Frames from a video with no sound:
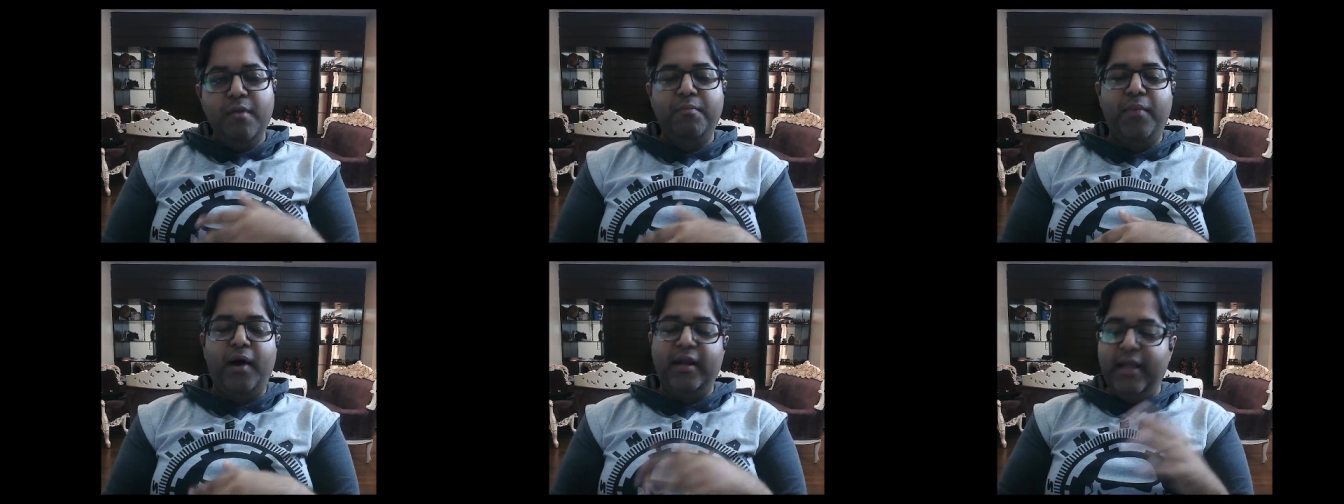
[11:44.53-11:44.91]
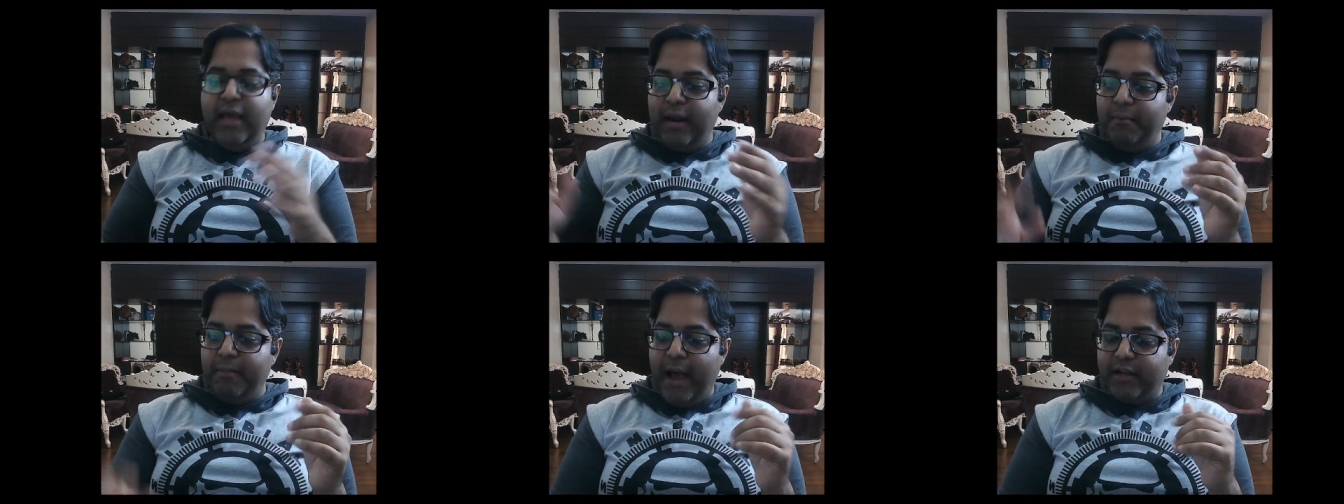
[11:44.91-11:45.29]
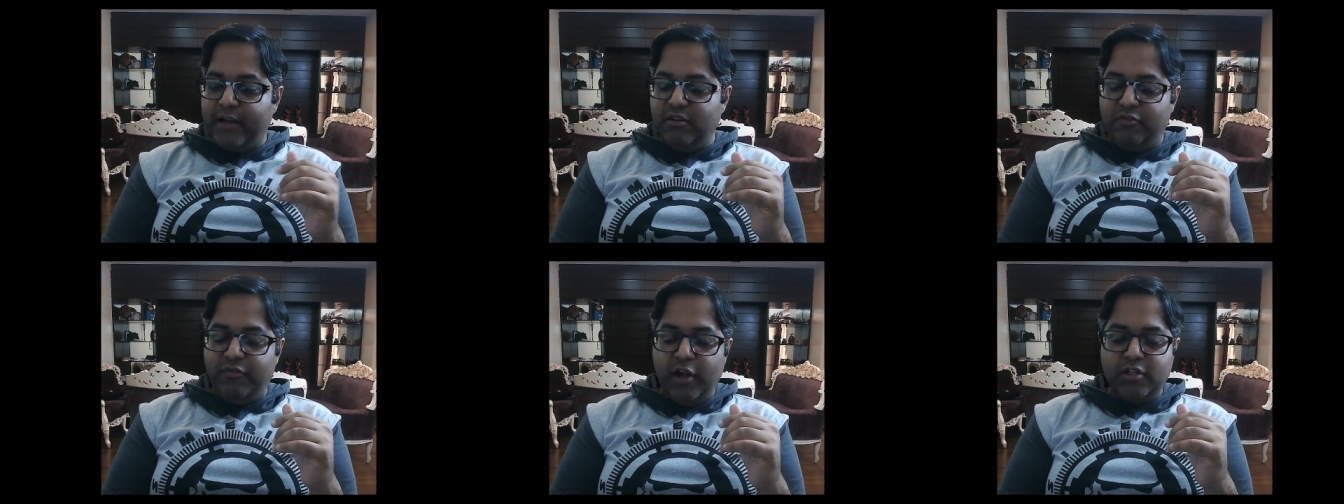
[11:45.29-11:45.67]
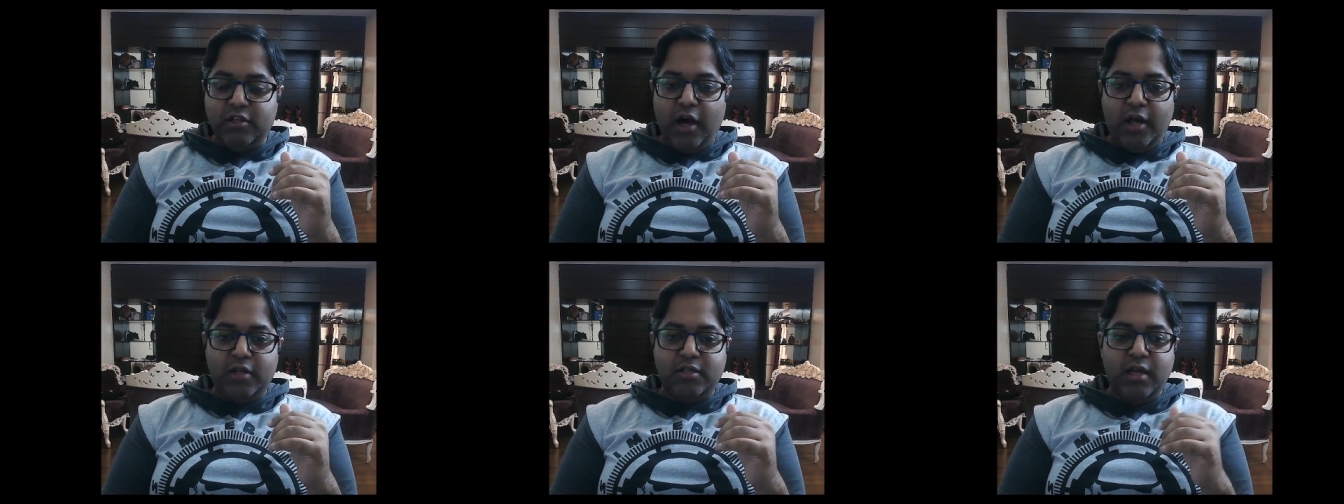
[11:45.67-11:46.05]
But getting back to False
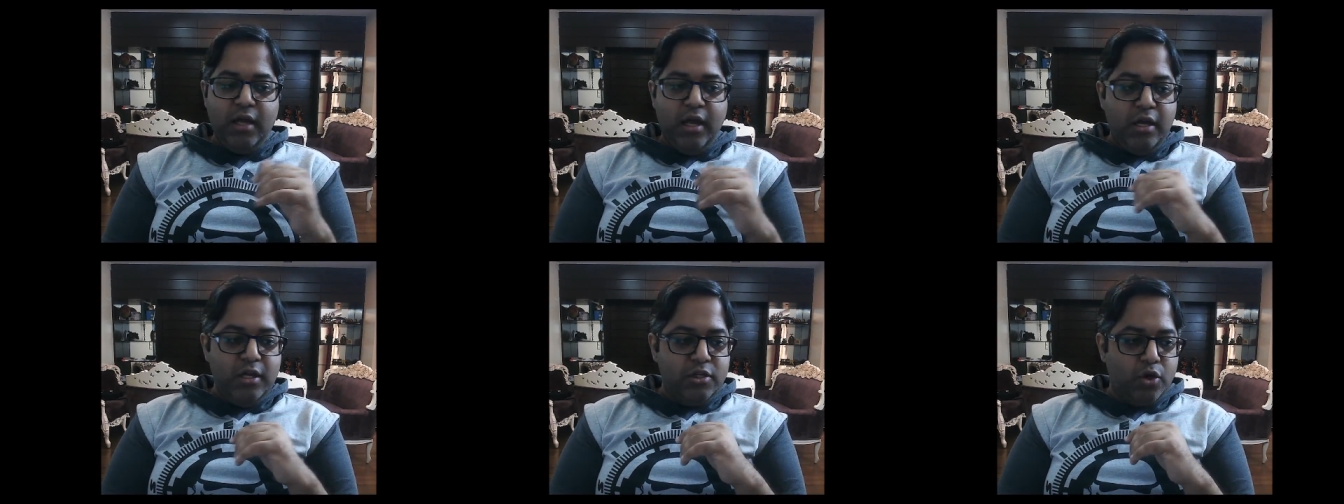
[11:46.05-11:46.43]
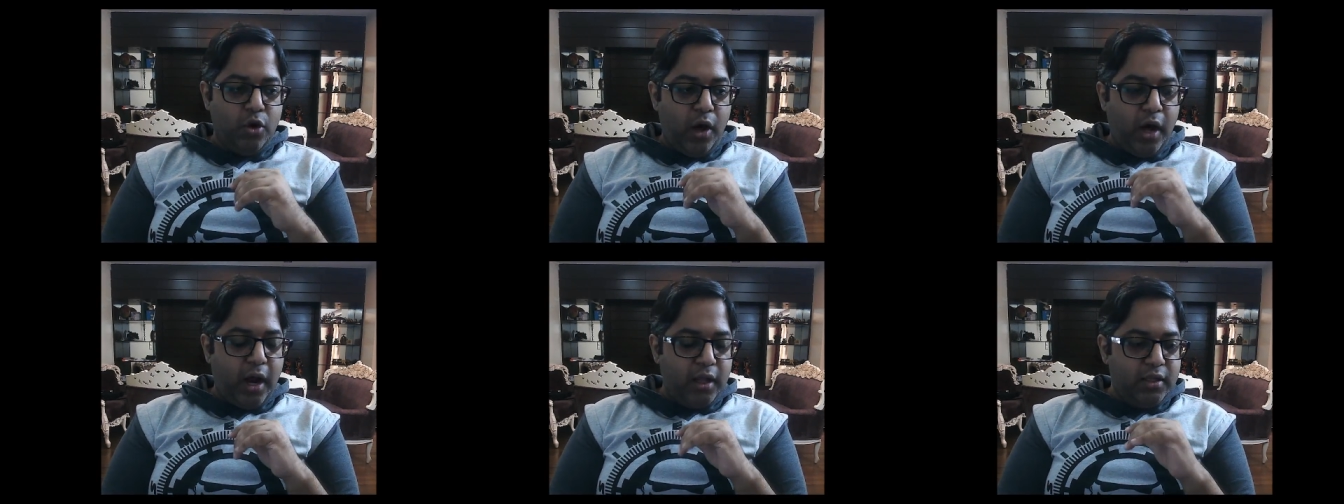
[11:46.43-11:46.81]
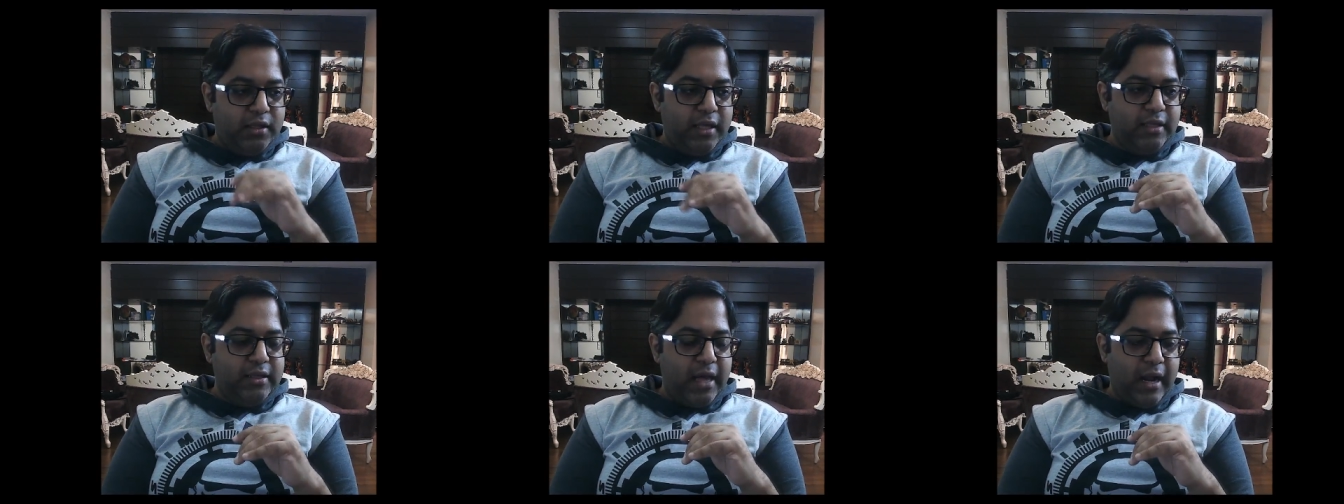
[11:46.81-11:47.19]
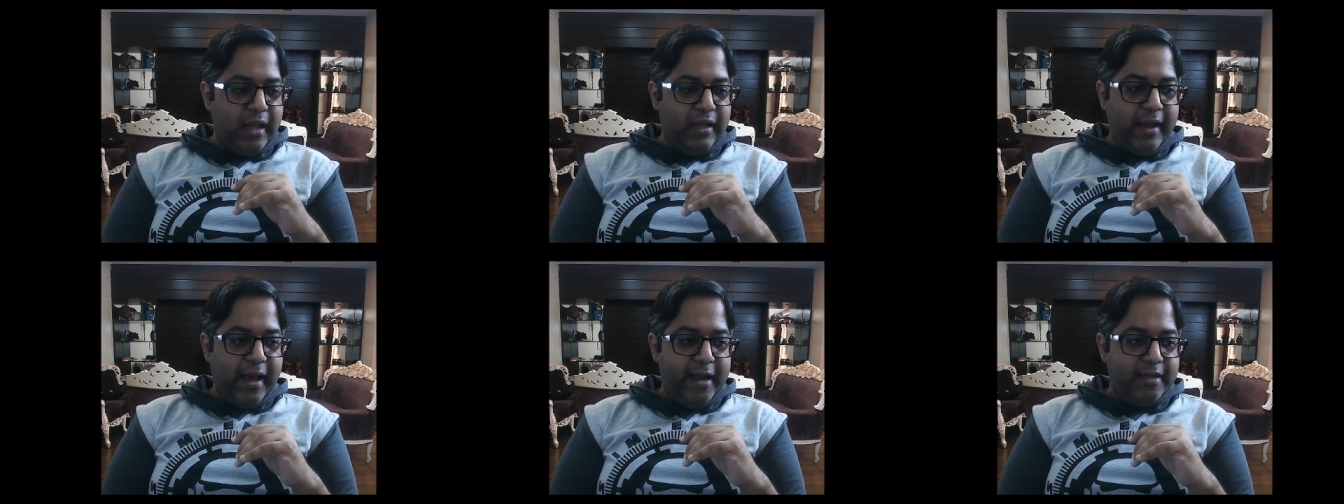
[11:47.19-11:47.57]
Gods, so another thing that I
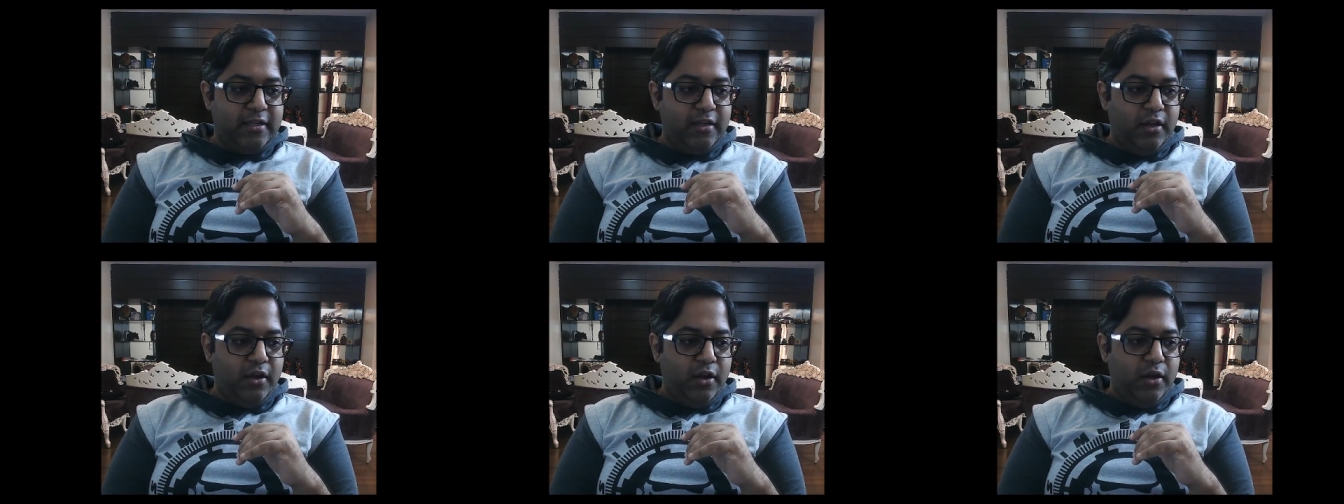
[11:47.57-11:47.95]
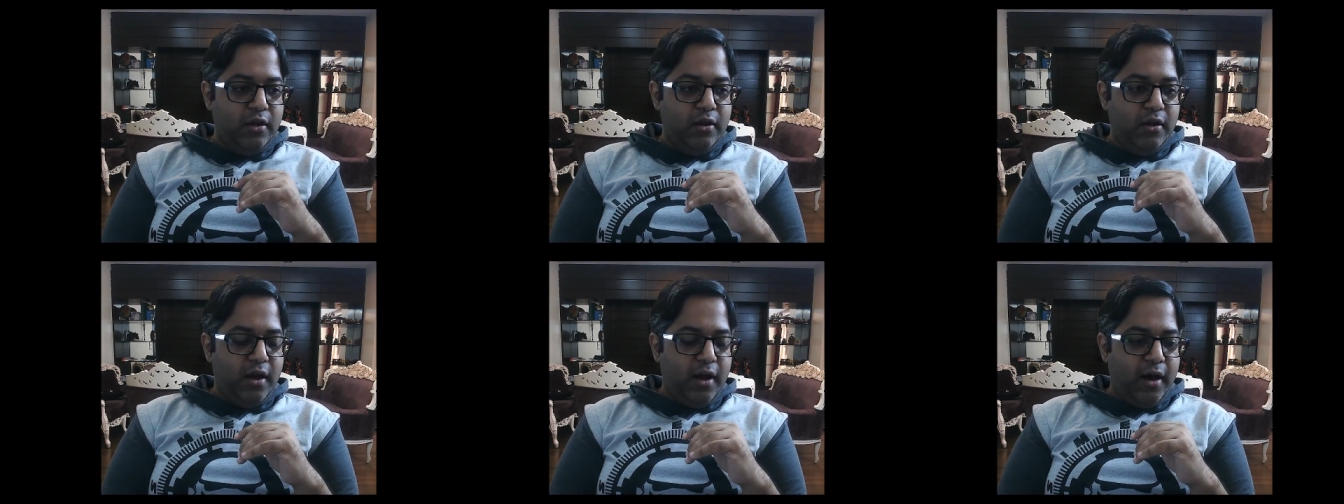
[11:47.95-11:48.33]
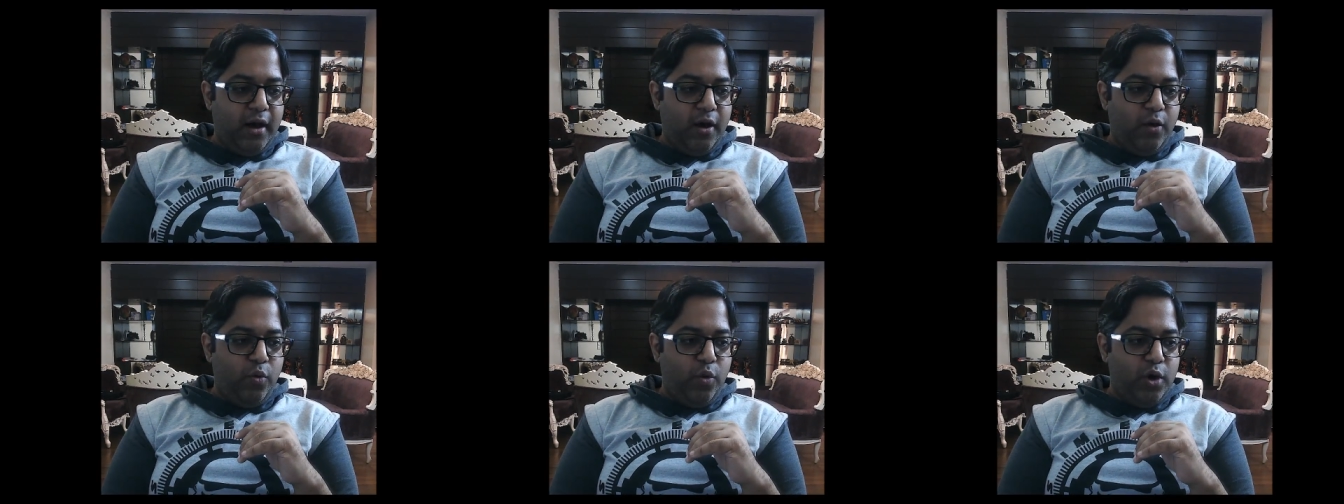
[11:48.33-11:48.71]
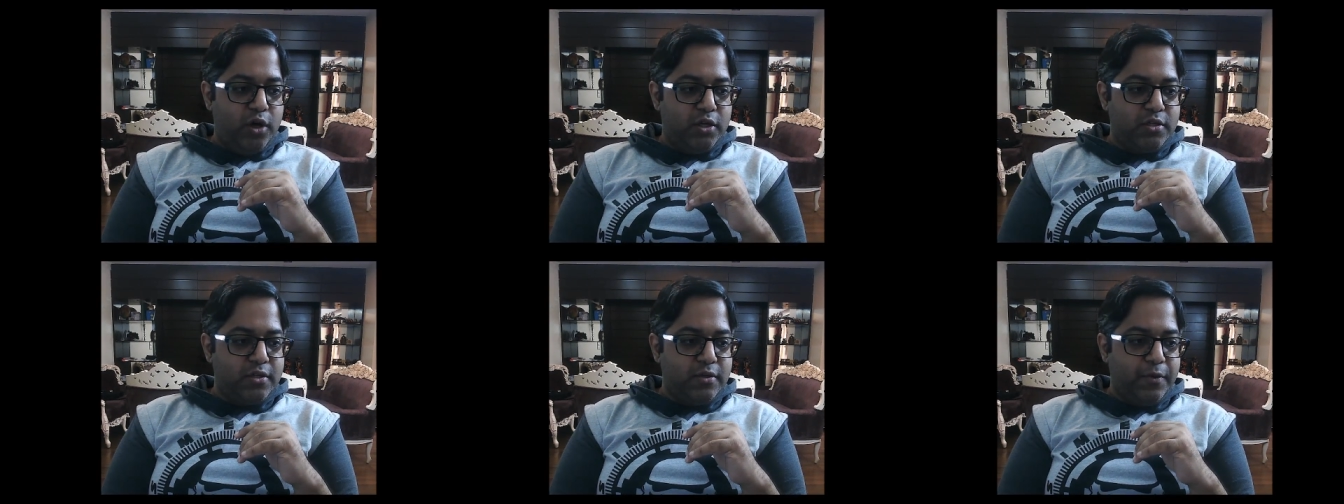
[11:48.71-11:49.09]
liked
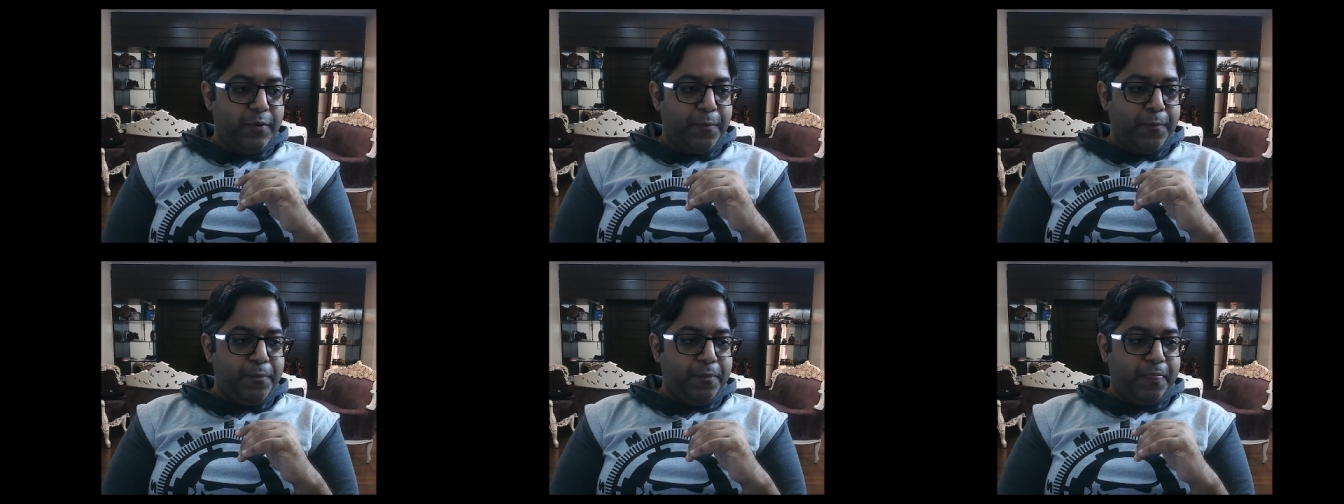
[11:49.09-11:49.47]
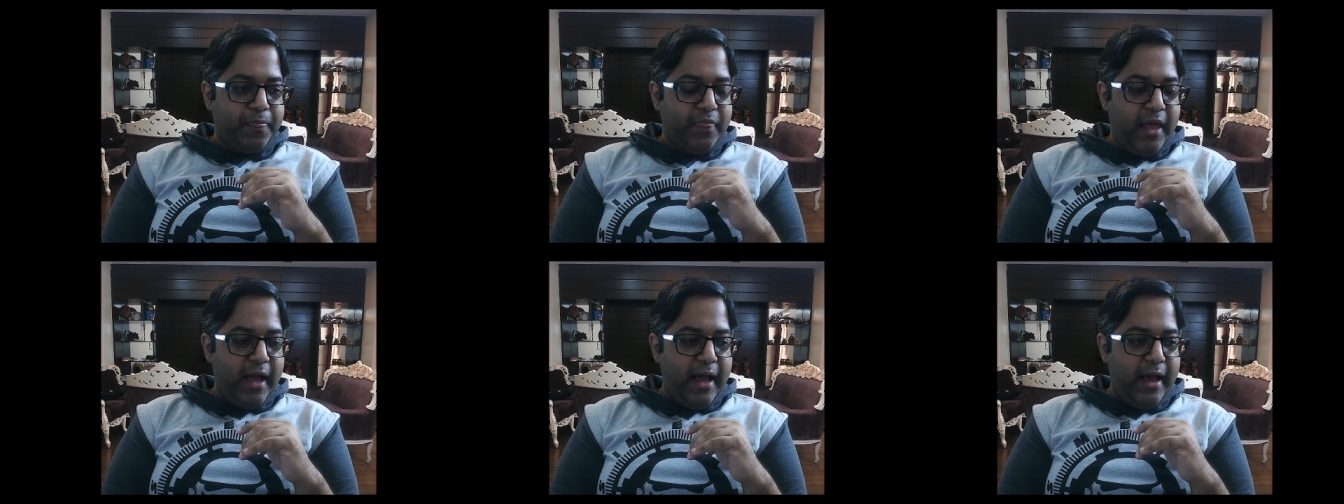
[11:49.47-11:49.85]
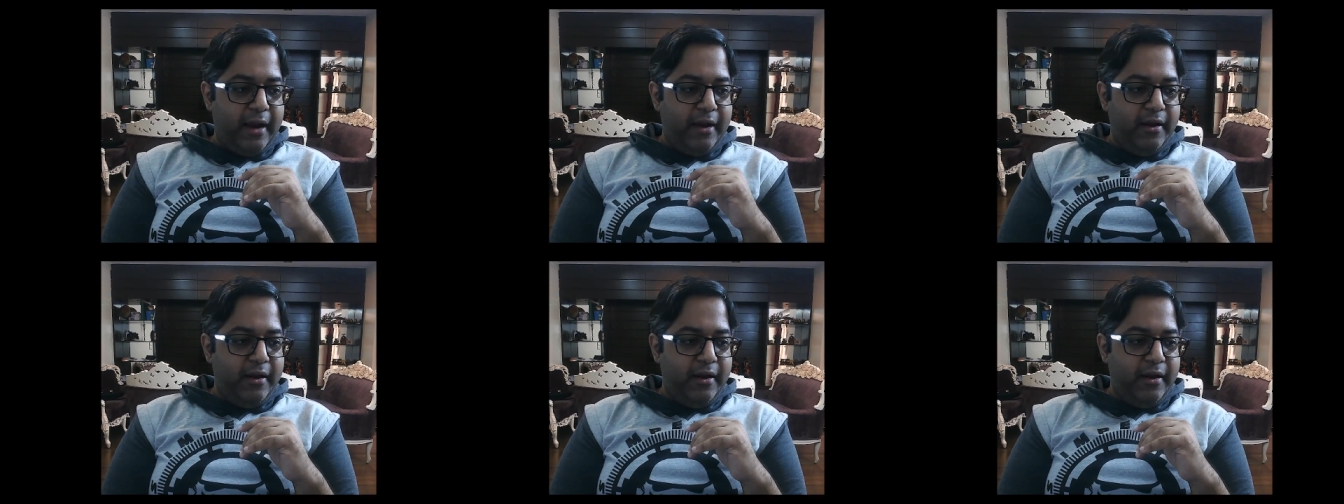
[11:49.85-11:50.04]
was that